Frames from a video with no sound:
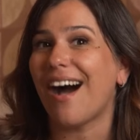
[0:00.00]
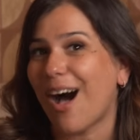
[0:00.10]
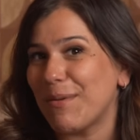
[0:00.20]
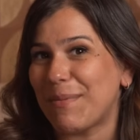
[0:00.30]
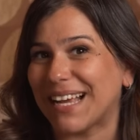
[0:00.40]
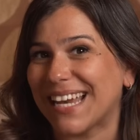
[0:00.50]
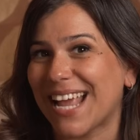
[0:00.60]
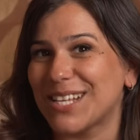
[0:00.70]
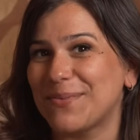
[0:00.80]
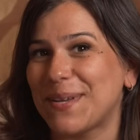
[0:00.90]
I'll be back
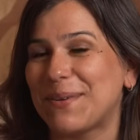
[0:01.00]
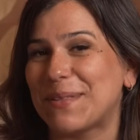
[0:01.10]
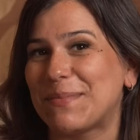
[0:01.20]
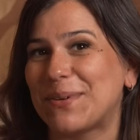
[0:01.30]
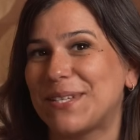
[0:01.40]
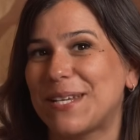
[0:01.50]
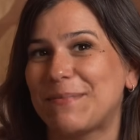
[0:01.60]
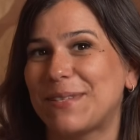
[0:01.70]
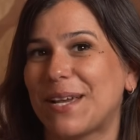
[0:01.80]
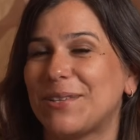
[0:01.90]
next week with more
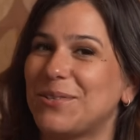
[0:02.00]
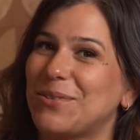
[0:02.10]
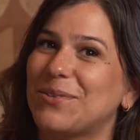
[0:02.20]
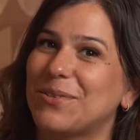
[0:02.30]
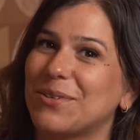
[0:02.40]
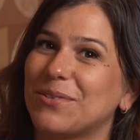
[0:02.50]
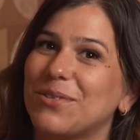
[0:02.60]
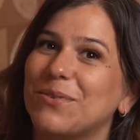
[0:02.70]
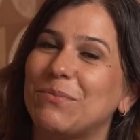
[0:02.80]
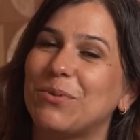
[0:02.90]
tips and
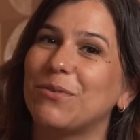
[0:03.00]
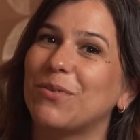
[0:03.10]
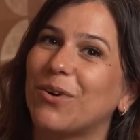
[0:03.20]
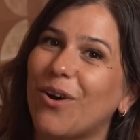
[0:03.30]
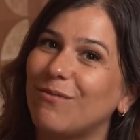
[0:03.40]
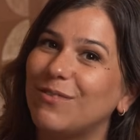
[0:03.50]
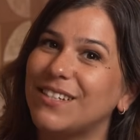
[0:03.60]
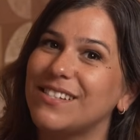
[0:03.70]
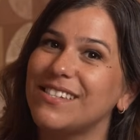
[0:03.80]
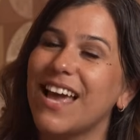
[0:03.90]
tutorials to improve your
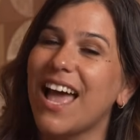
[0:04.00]
confidence